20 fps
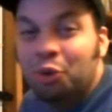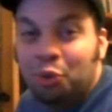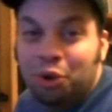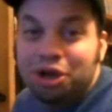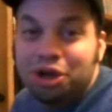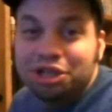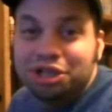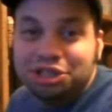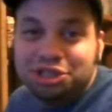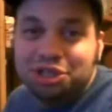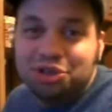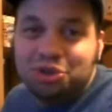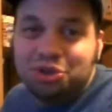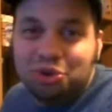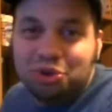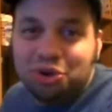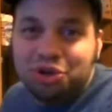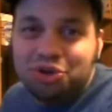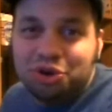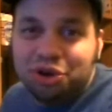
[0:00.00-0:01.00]
What does the
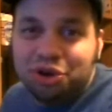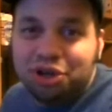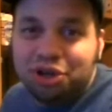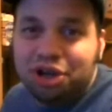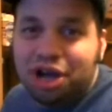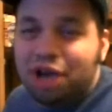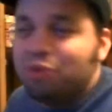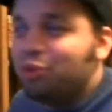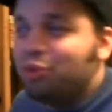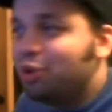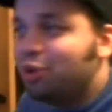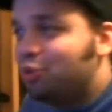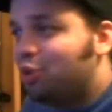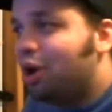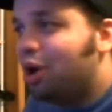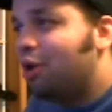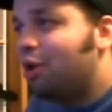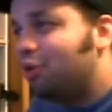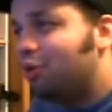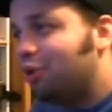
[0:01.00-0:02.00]
Lord your God
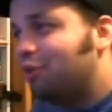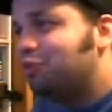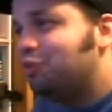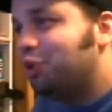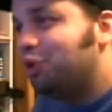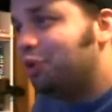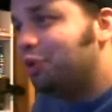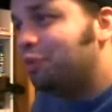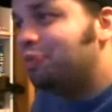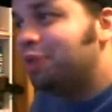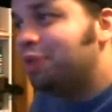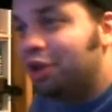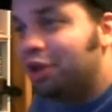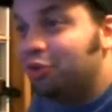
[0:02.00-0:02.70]
require of you?